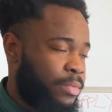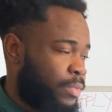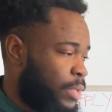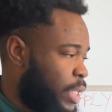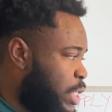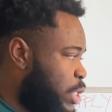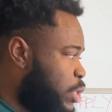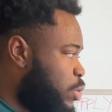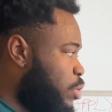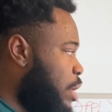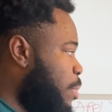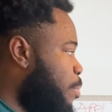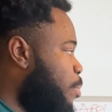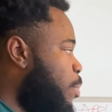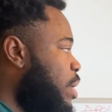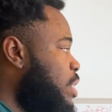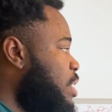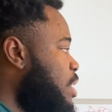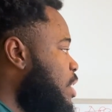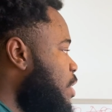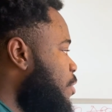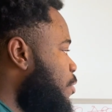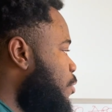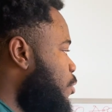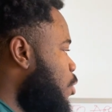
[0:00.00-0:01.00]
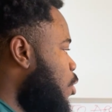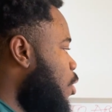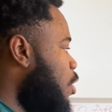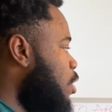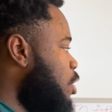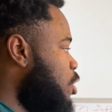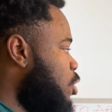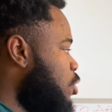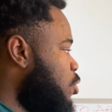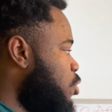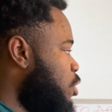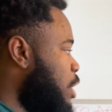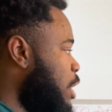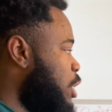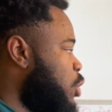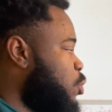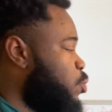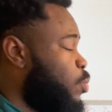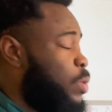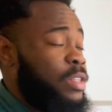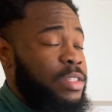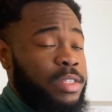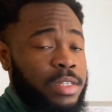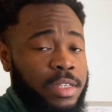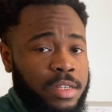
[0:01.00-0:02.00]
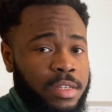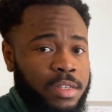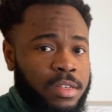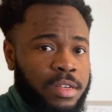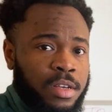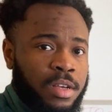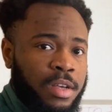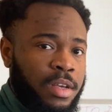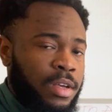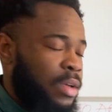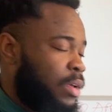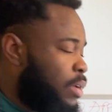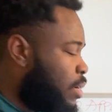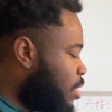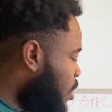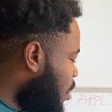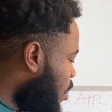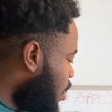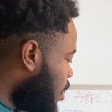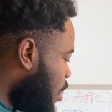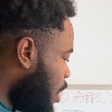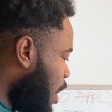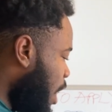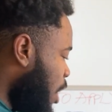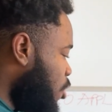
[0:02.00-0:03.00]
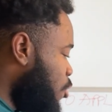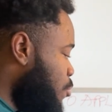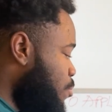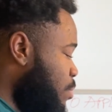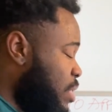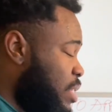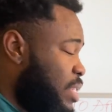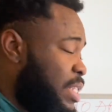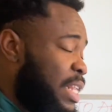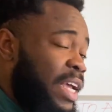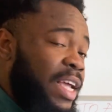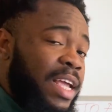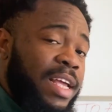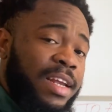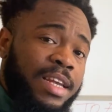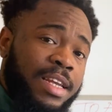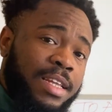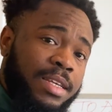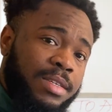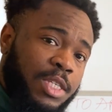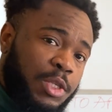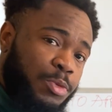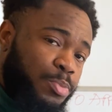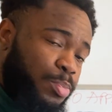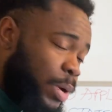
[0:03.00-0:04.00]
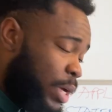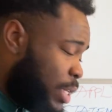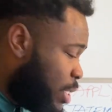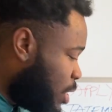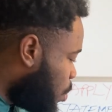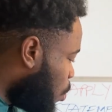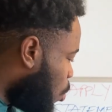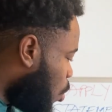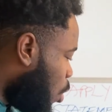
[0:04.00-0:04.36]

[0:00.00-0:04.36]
So imagine if you're on day 20 and you mistakenly spent